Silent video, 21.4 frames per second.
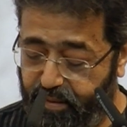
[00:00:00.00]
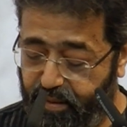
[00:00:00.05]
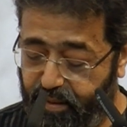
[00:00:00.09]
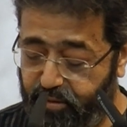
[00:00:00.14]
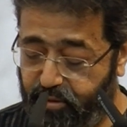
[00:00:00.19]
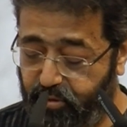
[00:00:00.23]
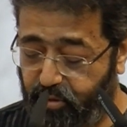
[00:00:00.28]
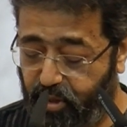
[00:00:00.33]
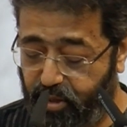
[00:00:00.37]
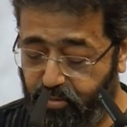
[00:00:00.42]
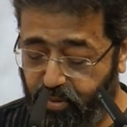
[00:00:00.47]

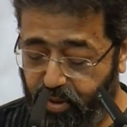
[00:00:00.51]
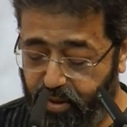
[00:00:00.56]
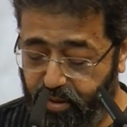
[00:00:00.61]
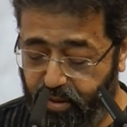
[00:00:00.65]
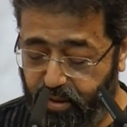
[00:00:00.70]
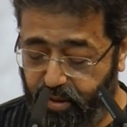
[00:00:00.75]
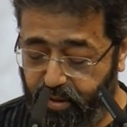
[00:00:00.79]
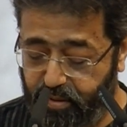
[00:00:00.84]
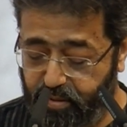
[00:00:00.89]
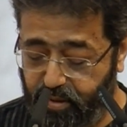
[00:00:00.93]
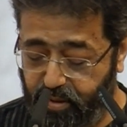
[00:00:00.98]
And so I
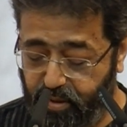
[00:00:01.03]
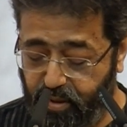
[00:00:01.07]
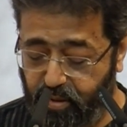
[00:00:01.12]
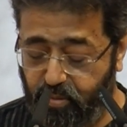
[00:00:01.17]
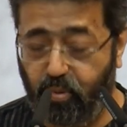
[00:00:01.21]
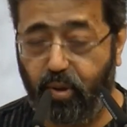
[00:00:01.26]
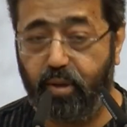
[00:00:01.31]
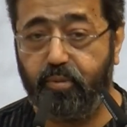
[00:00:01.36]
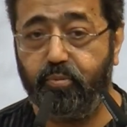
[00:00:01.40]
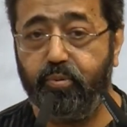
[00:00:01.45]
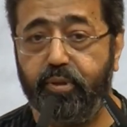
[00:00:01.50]
wondered,
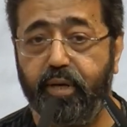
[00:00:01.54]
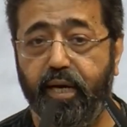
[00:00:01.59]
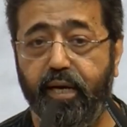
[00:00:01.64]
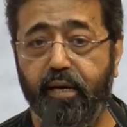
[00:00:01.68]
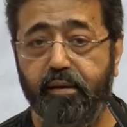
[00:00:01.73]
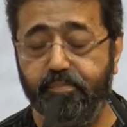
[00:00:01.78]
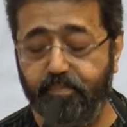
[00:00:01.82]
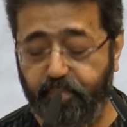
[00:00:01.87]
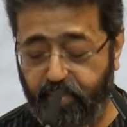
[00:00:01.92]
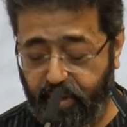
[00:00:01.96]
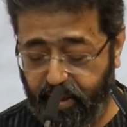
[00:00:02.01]
what would
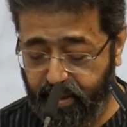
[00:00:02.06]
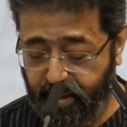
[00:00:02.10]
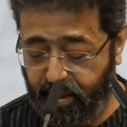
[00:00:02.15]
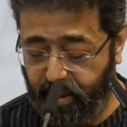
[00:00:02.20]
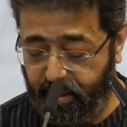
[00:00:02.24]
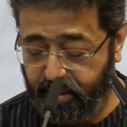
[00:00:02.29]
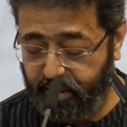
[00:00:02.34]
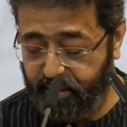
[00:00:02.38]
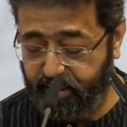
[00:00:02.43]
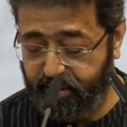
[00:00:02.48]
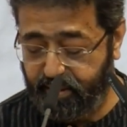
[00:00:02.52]
help me
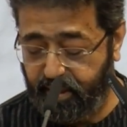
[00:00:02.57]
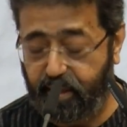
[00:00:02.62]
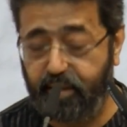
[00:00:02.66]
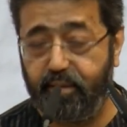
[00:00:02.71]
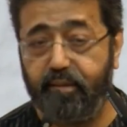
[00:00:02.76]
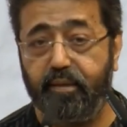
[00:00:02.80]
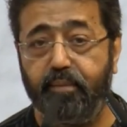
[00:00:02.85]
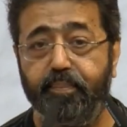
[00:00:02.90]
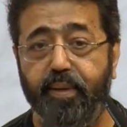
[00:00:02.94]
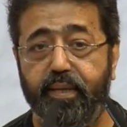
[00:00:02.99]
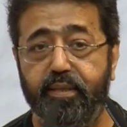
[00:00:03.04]

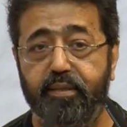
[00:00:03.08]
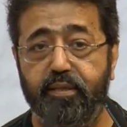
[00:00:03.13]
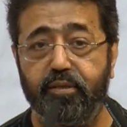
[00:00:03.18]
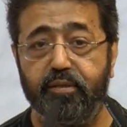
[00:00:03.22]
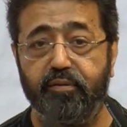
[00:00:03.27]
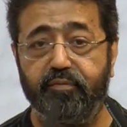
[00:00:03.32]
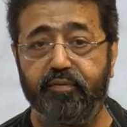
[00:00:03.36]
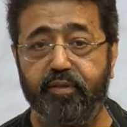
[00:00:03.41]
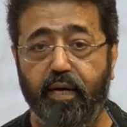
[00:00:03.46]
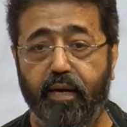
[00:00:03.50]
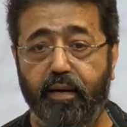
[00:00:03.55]
understand the passage
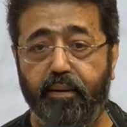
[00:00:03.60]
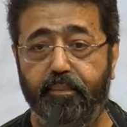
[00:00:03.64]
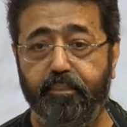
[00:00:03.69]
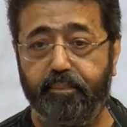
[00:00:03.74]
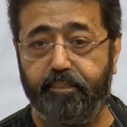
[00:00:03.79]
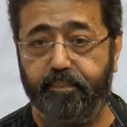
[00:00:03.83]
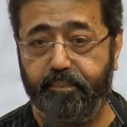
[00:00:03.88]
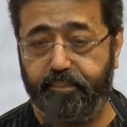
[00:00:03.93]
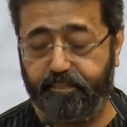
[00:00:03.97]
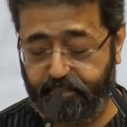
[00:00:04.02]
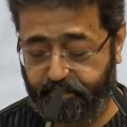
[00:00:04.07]
of time?
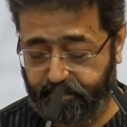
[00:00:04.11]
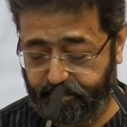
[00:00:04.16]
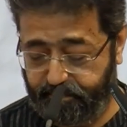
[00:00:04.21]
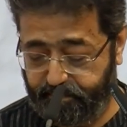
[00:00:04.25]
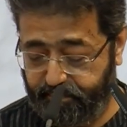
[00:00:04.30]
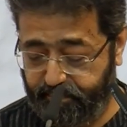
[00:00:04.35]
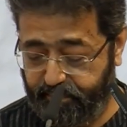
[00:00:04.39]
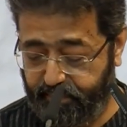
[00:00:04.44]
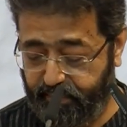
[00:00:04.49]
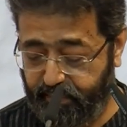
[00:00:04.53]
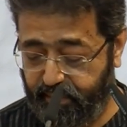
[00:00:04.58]

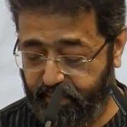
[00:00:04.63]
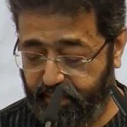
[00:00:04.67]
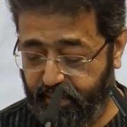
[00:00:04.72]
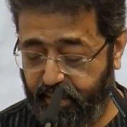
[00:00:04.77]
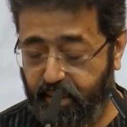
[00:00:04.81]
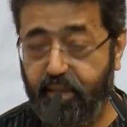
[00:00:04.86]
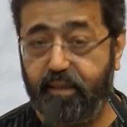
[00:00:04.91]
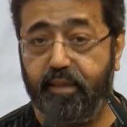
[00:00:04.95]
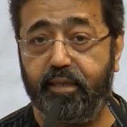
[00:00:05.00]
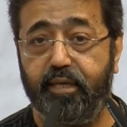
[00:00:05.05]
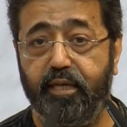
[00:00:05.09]

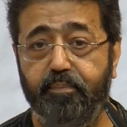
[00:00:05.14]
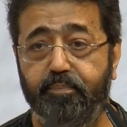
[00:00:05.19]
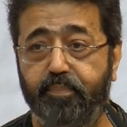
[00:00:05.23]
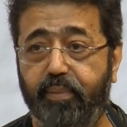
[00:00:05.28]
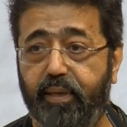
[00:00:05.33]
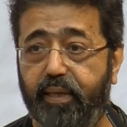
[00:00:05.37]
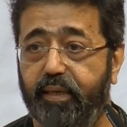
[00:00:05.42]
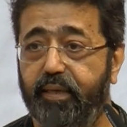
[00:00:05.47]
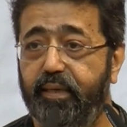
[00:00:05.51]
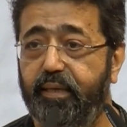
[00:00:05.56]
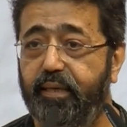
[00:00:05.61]

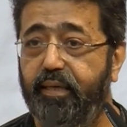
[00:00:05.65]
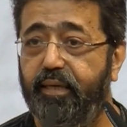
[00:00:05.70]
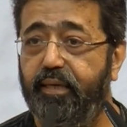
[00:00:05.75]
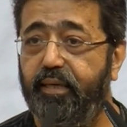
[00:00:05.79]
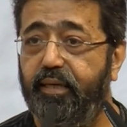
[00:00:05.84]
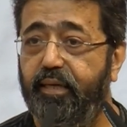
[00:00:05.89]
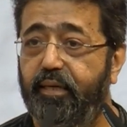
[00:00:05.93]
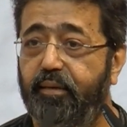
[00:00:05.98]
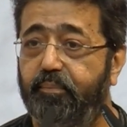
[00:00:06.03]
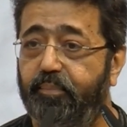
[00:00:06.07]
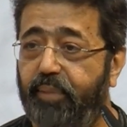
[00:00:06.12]
Deeply,
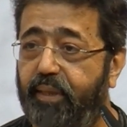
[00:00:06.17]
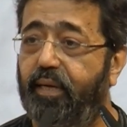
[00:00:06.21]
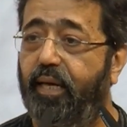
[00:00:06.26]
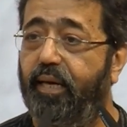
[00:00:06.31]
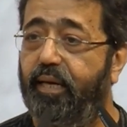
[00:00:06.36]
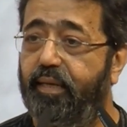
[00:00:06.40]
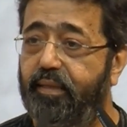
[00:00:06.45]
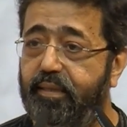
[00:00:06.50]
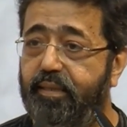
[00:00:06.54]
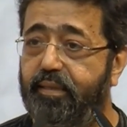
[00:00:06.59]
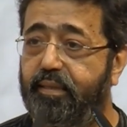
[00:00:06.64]
but
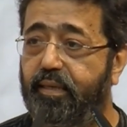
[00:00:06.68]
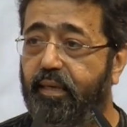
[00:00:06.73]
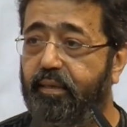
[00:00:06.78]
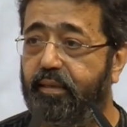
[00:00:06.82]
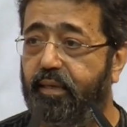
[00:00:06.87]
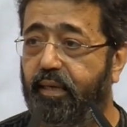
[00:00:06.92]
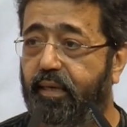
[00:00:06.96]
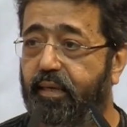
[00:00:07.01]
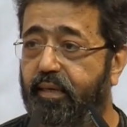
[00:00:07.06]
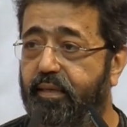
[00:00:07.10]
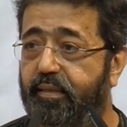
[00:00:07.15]

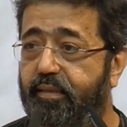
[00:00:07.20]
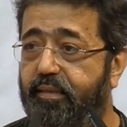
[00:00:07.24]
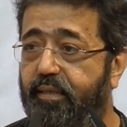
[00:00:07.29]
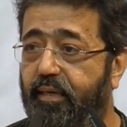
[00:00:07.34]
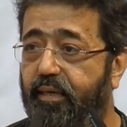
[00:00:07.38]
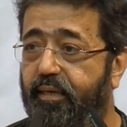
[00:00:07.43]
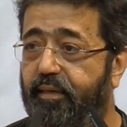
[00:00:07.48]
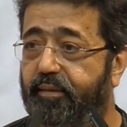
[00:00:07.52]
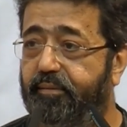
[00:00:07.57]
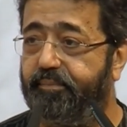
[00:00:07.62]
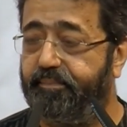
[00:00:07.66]

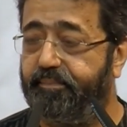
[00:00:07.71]
instantaneously.